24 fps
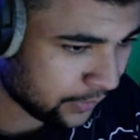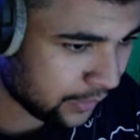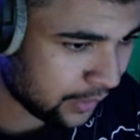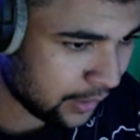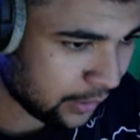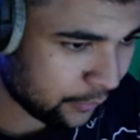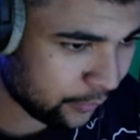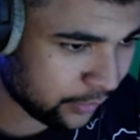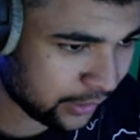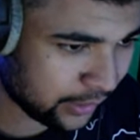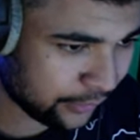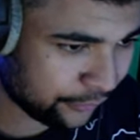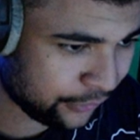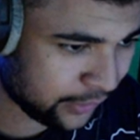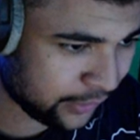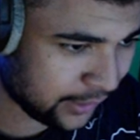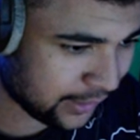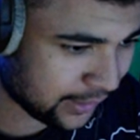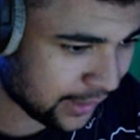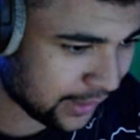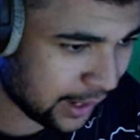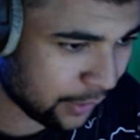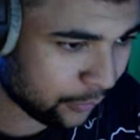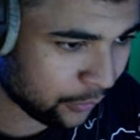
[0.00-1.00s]
We
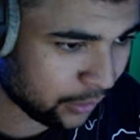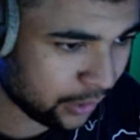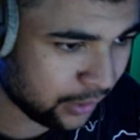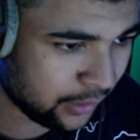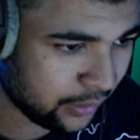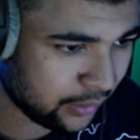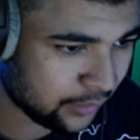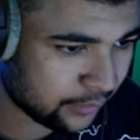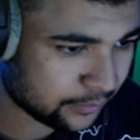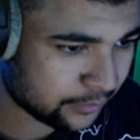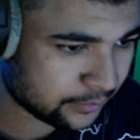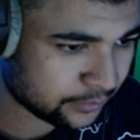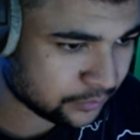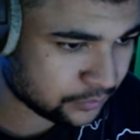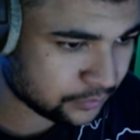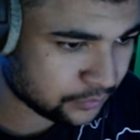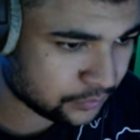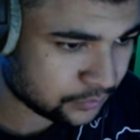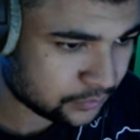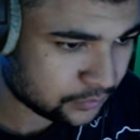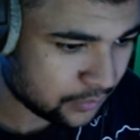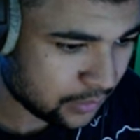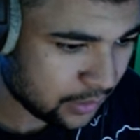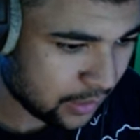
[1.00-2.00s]
defeated that one.
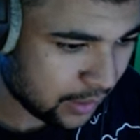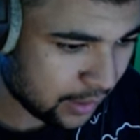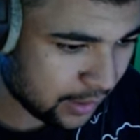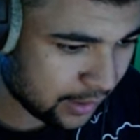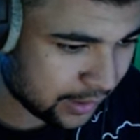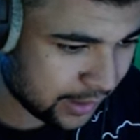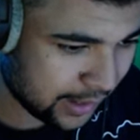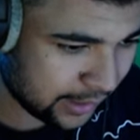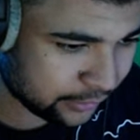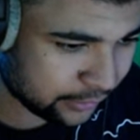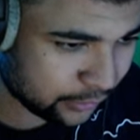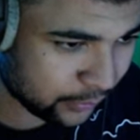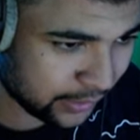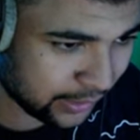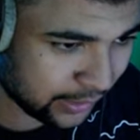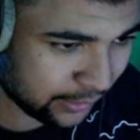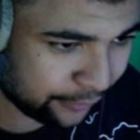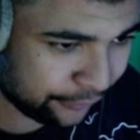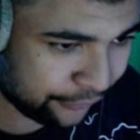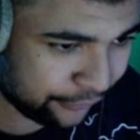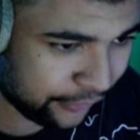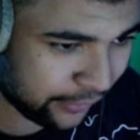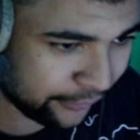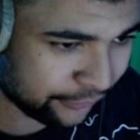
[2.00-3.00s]
Okay, so we need
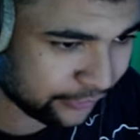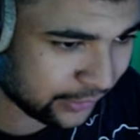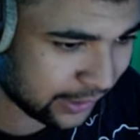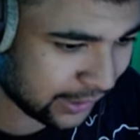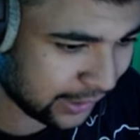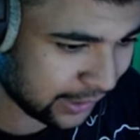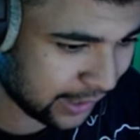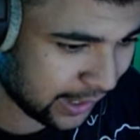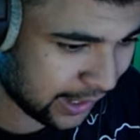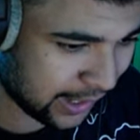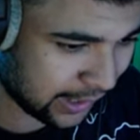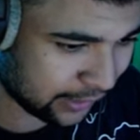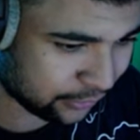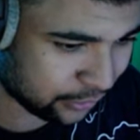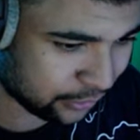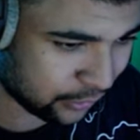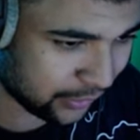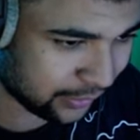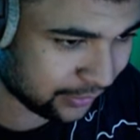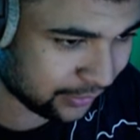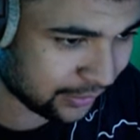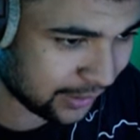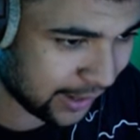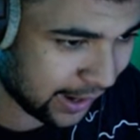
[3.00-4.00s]
15 here. So
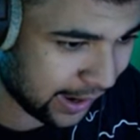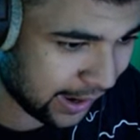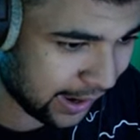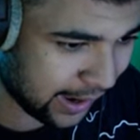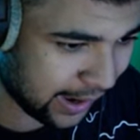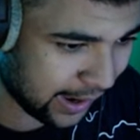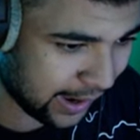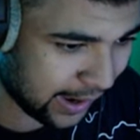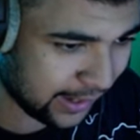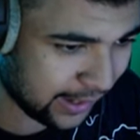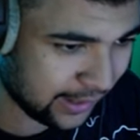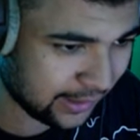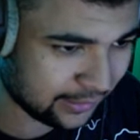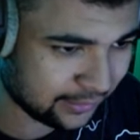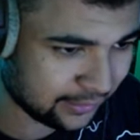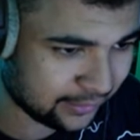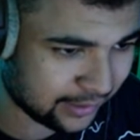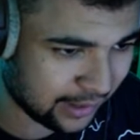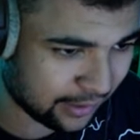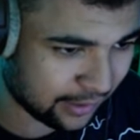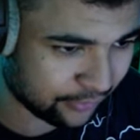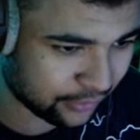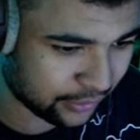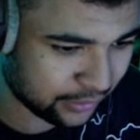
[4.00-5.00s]
it's 8 and
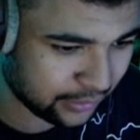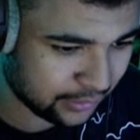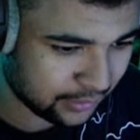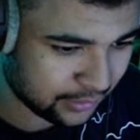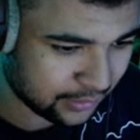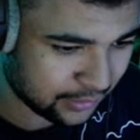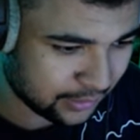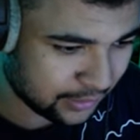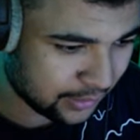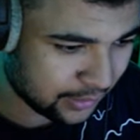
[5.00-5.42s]
7.